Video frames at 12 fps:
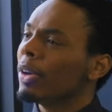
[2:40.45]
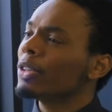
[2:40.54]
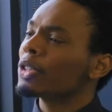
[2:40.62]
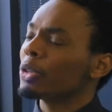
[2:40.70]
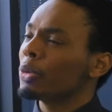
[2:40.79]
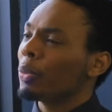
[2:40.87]

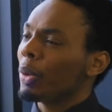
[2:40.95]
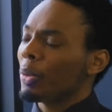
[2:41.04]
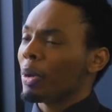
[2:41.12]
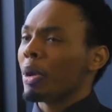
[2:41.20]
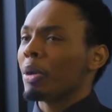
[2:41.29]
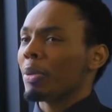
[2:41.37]
But so you,
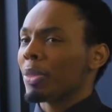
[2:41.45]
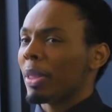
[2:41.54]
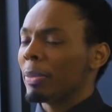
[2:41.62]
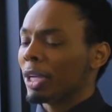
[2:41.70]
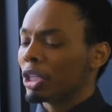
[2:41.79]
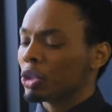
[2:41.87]
well, uh,
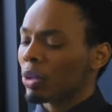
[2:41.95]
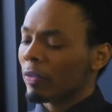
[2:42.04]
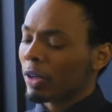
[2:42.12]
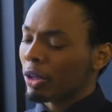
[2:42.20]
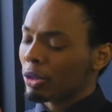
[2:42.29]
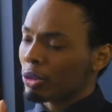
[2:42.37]
let me cut you off
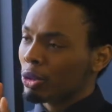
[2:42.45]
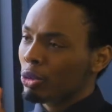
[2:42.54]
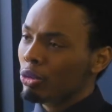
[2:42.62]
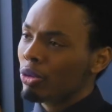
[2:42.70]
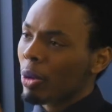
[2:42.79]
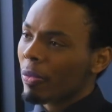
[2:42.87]
there.
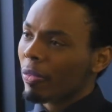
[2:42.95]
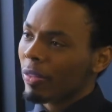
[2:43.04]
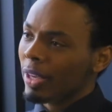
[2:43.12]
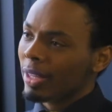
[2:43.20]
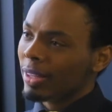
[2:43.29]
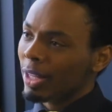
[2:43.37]
You don't
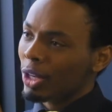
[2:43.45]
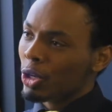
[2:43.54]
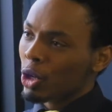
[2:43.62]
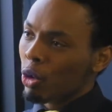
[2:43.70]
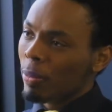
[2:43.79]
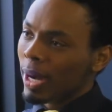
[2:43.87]
think that
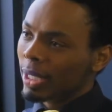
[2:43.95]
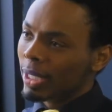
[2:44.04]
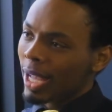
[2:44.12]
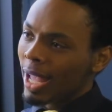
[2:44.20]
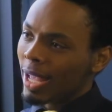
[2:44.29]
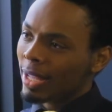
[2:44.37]
nobody
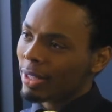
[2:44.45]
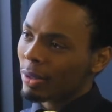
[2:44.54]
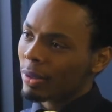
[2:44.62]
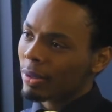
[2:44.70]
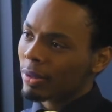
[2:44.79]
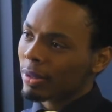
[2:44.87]
had,
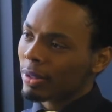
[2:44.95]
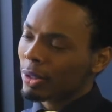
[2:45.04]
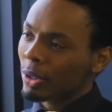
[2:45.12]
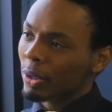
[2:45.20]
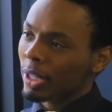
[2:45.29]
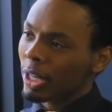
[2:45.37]

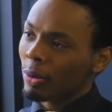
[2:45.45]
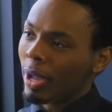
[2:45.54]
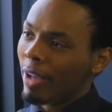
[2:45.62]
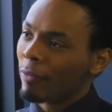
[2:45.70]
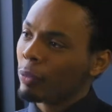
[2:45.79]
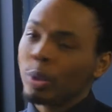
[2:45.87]
you don't, they don't
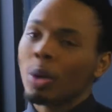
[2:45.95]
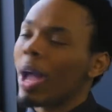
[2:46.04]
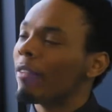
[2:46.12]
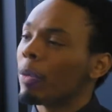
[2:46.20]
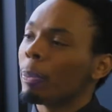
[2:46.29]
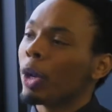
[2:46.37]
have, you don't
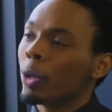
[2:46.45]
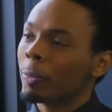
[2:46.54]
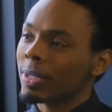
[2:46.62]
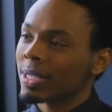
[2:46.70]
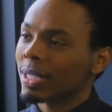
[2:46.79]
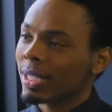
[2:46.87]
have a
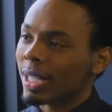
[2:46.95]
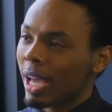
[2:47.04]
purpose in